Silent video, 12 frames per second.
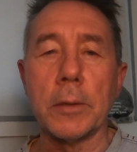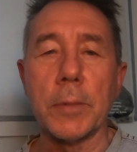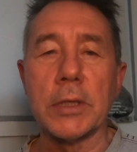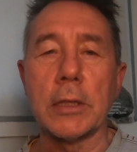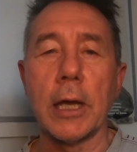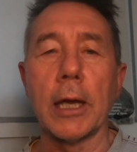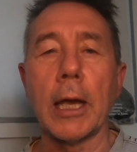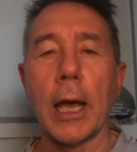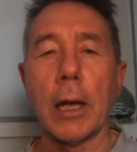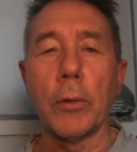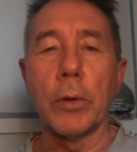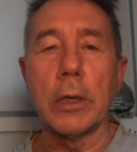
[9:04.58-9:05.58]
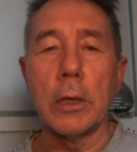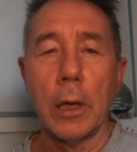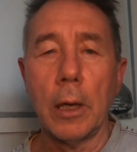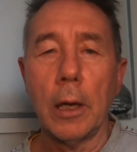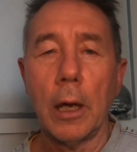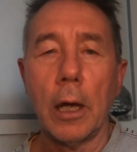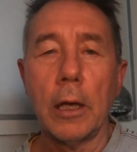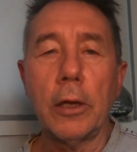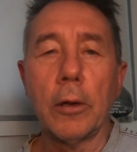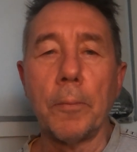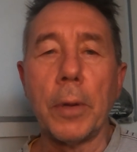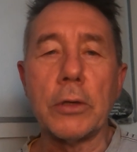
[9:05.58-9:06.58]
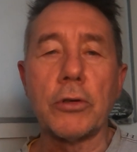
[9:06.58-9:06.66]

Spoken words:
the mistake, how do we be